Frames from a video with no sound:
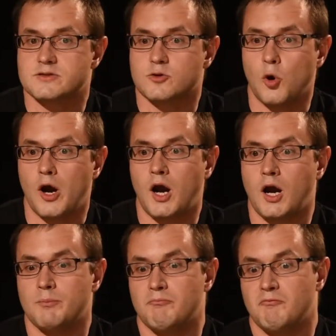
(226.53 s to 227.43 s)
So,
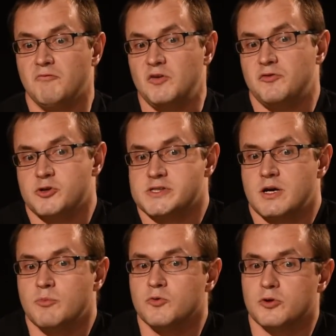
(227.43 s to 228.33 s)
for
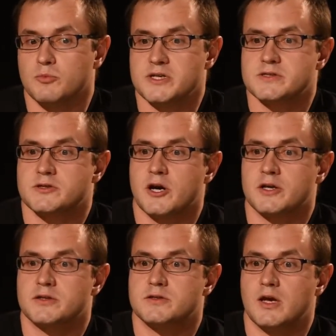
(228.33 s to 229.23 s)
example, you may
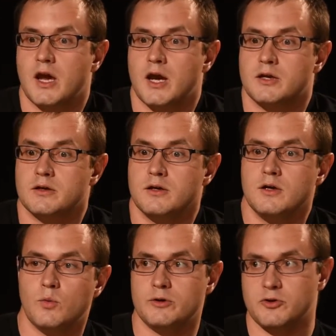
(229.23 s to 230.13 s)
start and,
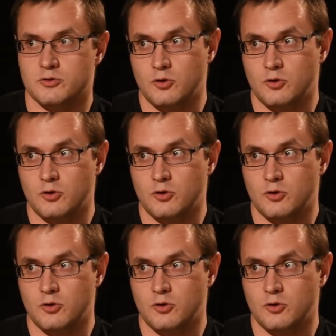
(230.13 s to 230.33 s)
well,